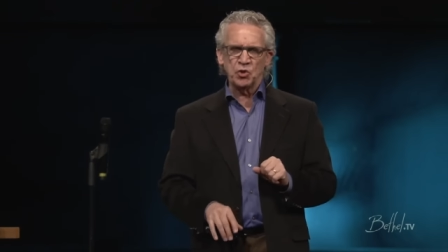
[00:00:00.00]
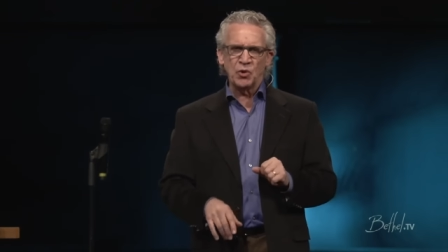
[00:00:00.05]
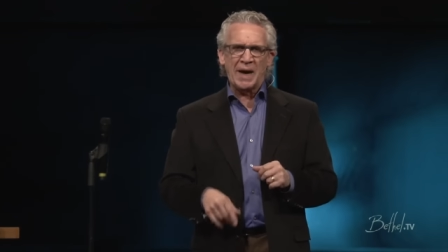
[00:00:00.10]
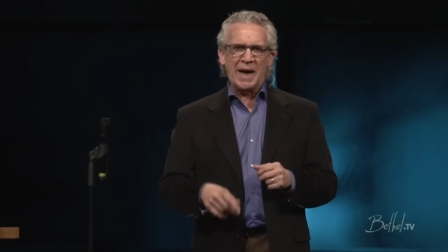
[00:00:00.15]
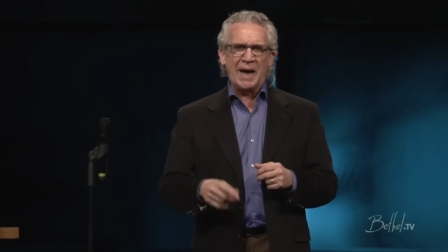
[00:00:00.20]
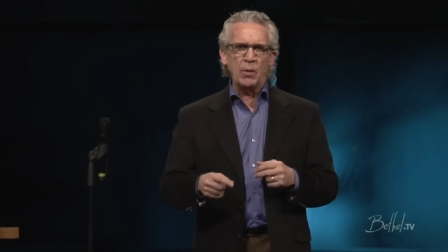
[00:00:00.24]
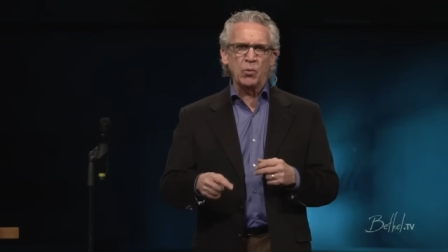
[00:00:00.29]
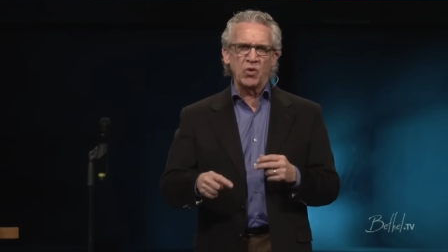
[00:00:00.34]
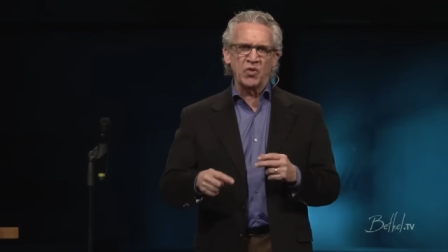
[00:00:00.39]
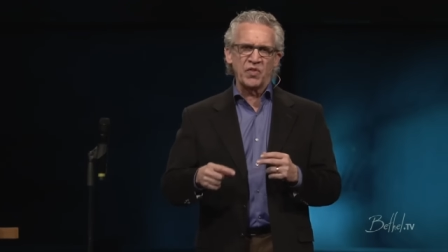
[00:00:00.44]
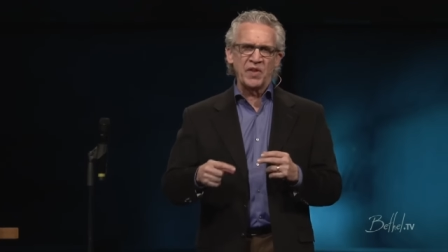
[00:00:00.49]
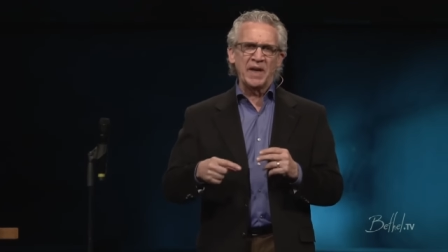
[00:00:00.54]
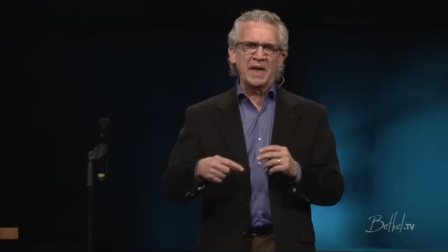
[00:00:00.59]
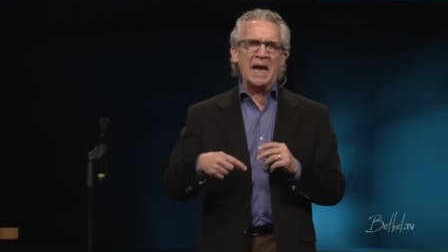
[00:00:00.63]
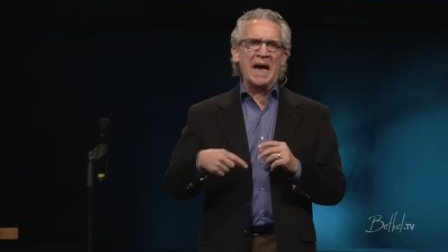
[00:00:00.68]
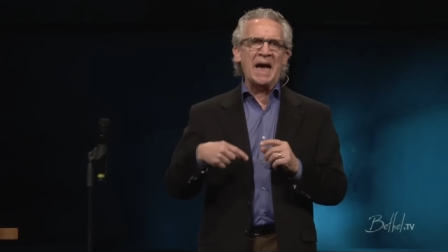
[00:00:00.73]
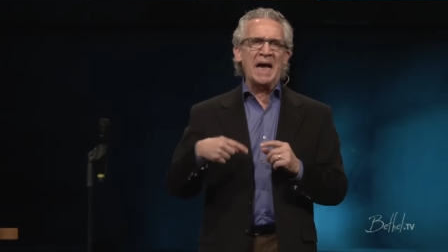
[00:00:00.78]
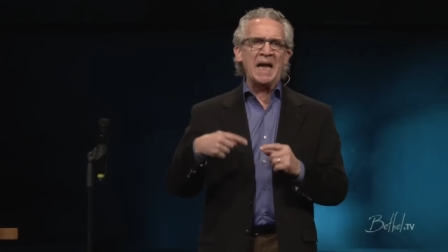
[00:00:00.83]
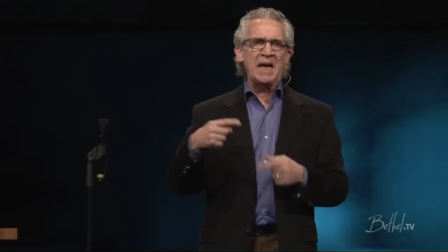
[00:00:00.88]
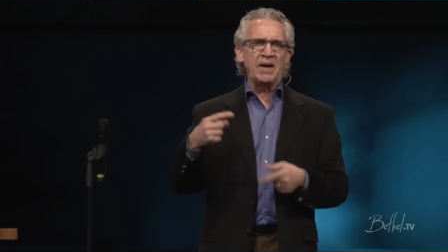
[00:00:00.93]
I will think
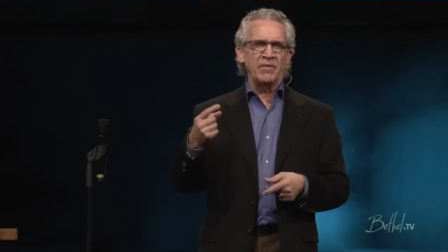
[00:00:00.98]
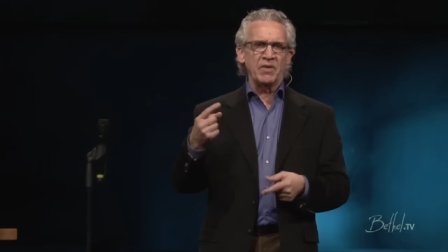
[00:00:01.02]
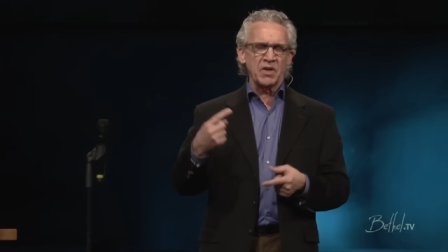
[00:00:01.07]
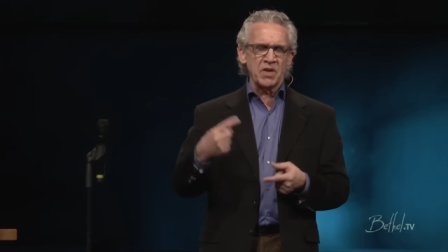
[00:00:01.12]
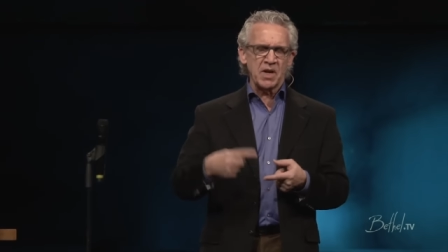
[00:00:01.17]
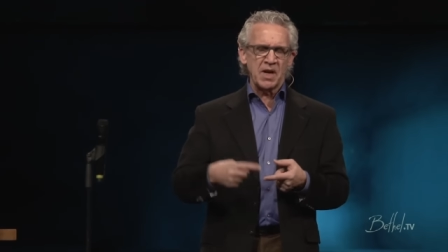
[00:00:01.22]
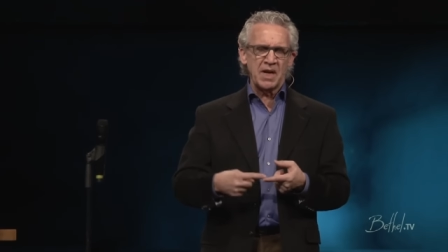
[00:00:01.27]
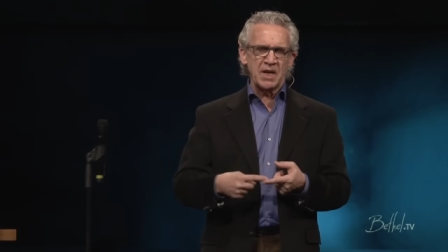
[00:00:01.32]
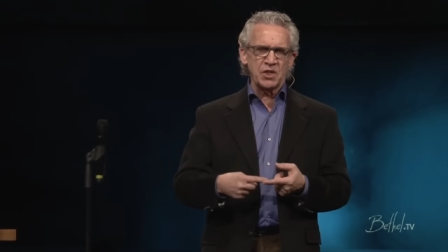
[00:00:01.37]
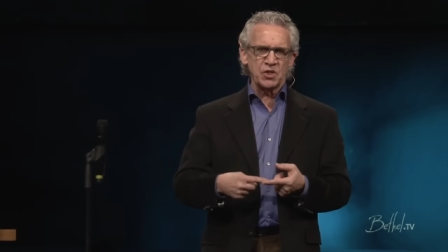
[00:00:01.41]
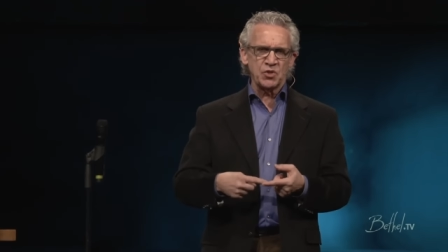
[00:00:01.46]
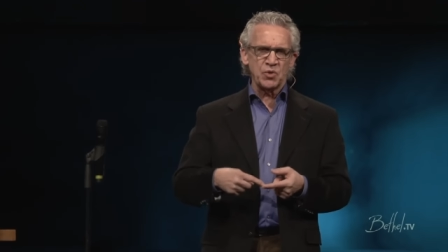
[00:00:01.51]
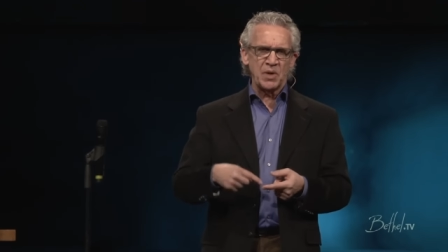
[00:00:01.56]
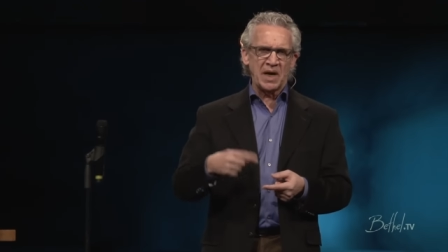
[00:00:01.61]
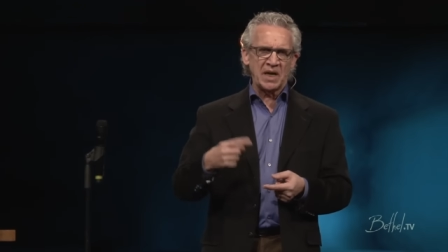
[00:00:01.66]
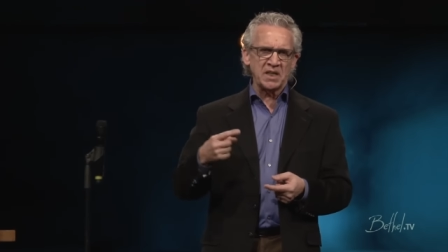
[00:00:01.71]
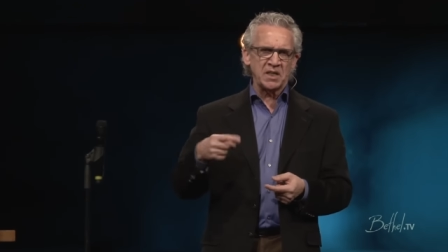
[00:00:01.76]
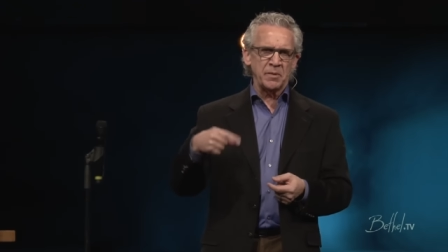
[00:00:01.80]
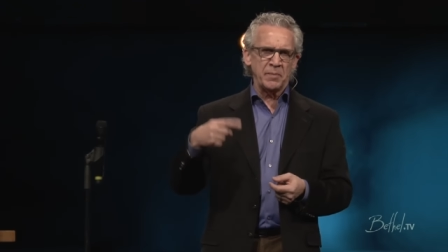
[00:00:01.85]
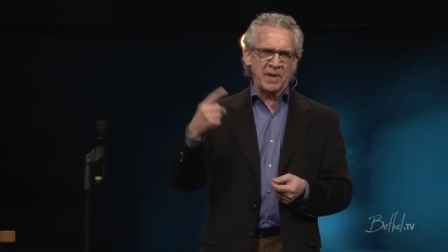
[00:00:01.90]
I have a
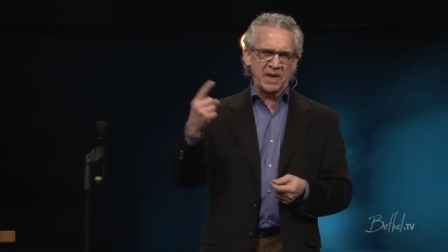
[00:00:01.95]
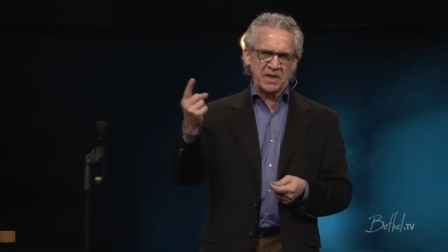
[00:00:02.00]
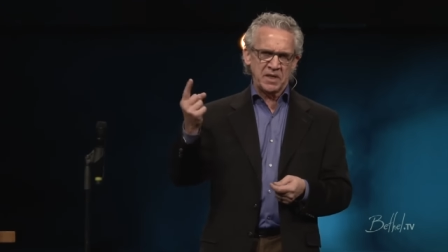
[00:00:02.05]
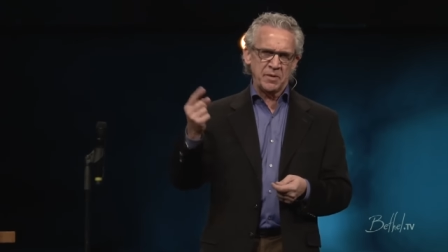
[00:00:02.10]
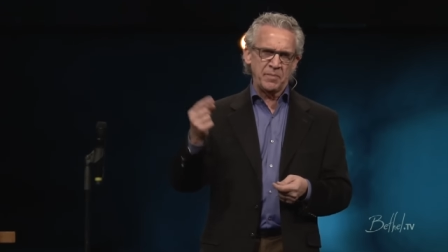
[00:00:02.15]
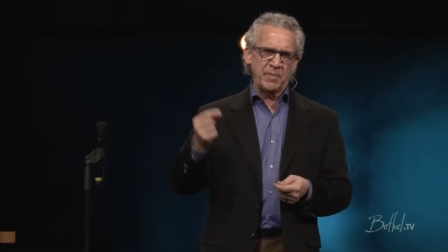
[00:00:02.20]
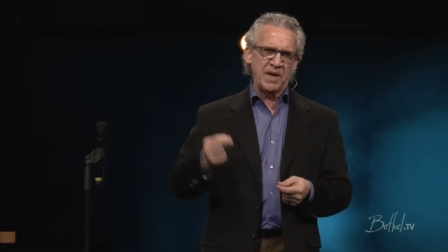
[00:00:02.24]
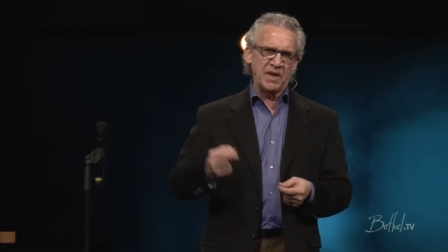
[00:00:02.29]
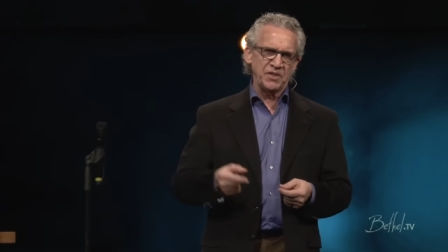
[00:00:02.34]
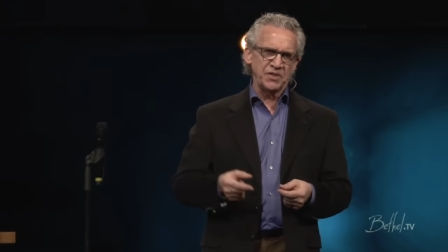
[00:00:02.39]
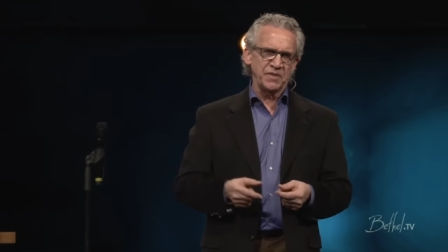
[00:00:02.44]
contract to make demands